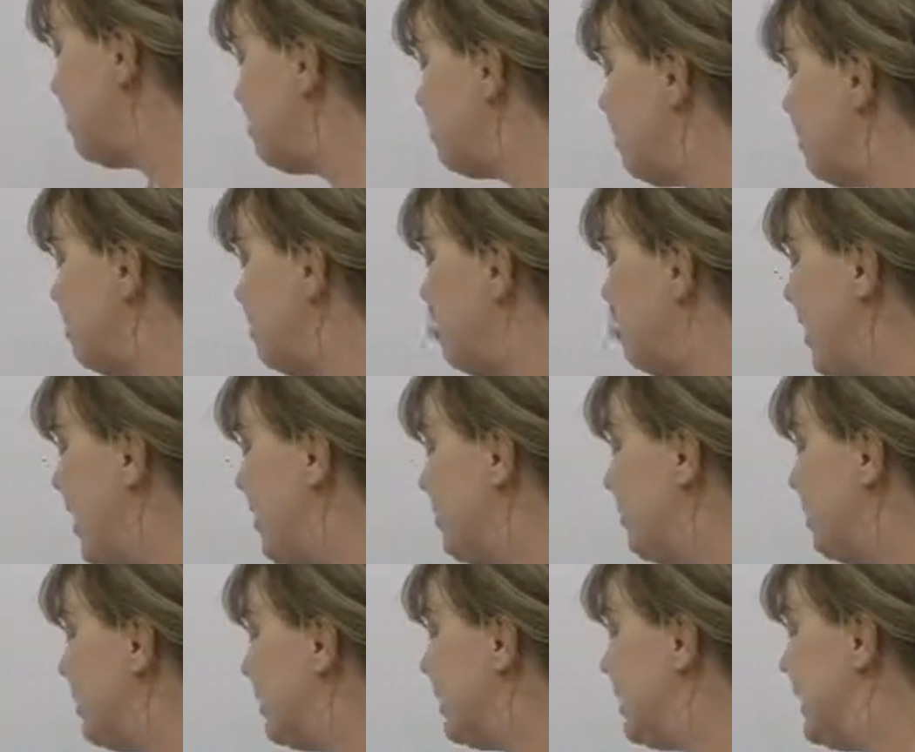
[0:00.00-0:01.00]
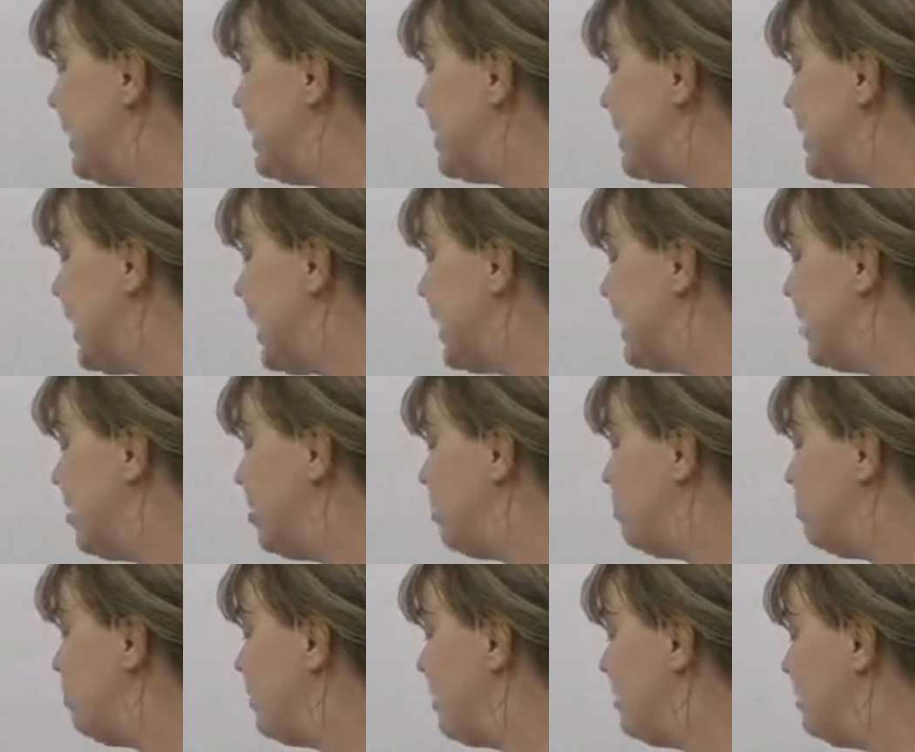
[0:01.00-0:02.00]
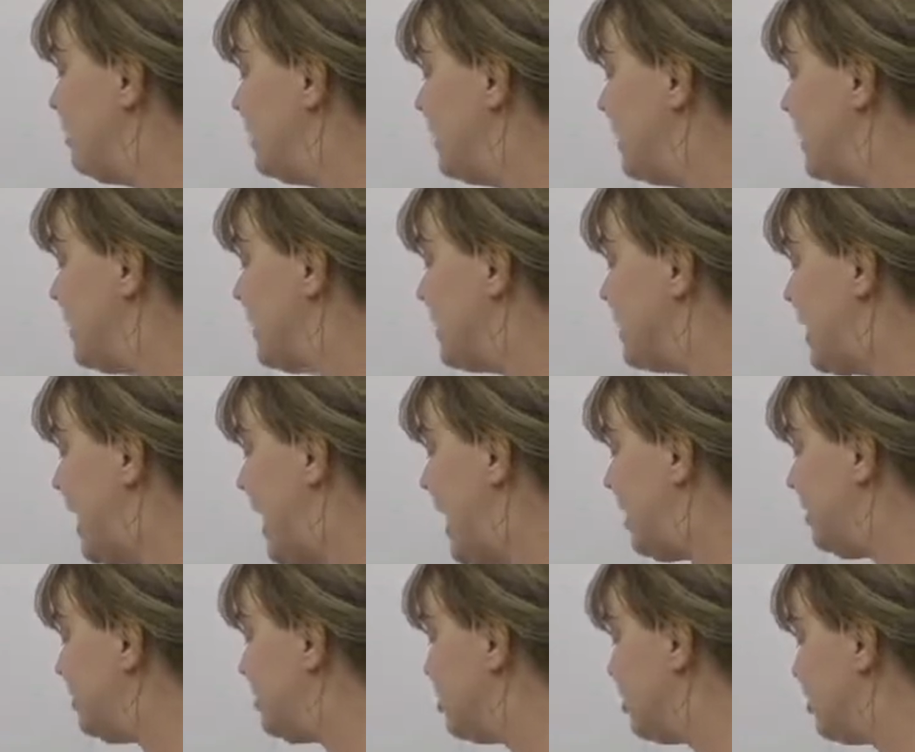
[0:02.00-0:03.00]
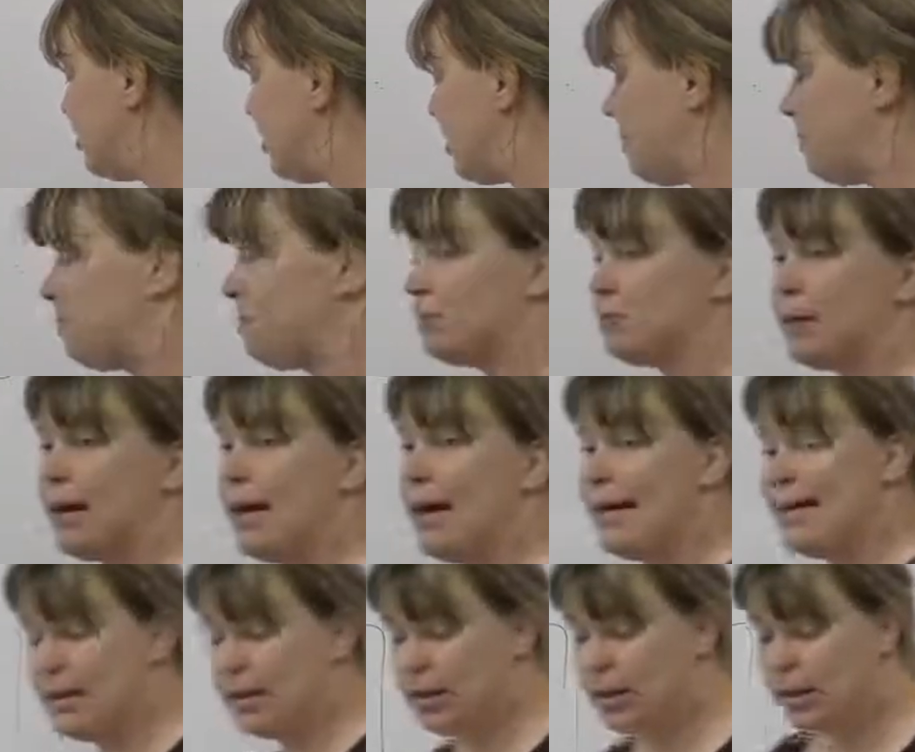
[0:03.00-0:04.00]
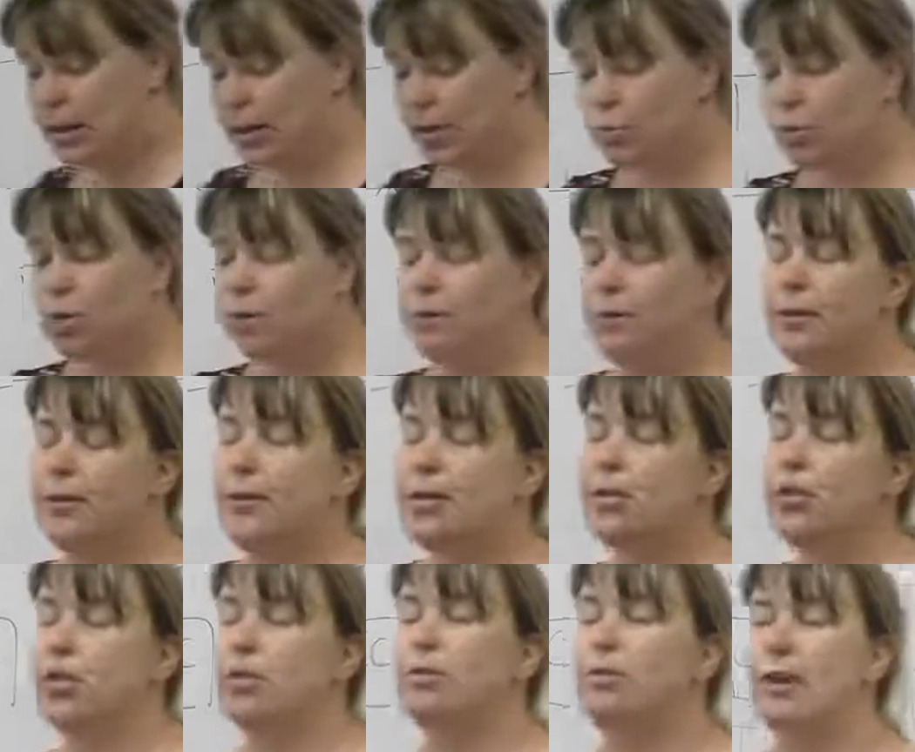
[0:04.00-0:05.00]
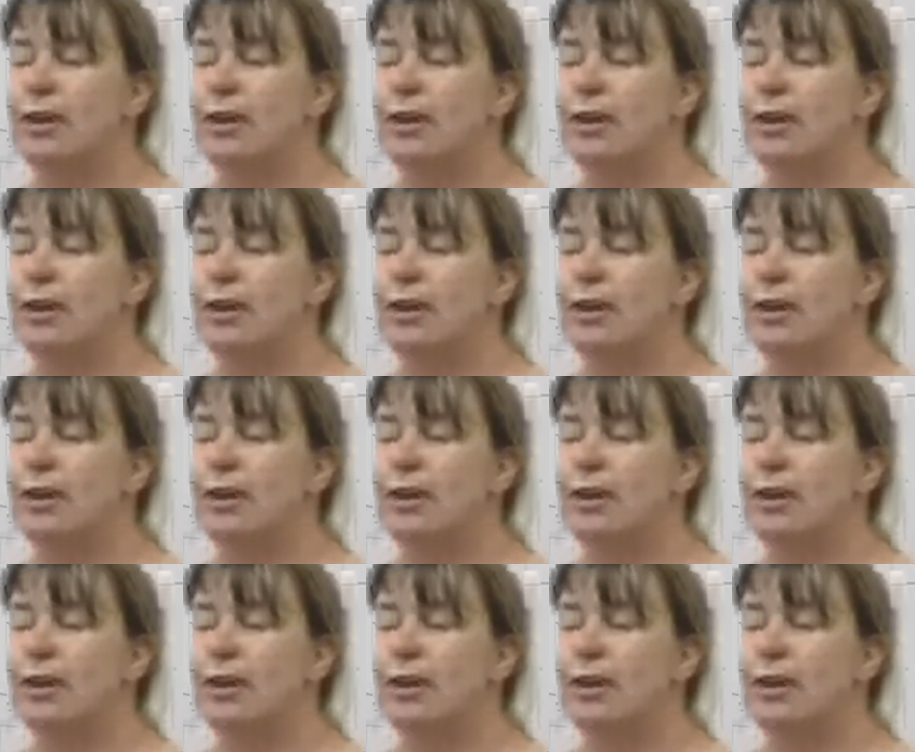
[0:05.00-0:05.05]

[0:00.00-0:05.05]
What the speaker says: but we will continue with this after the break. We'll finish the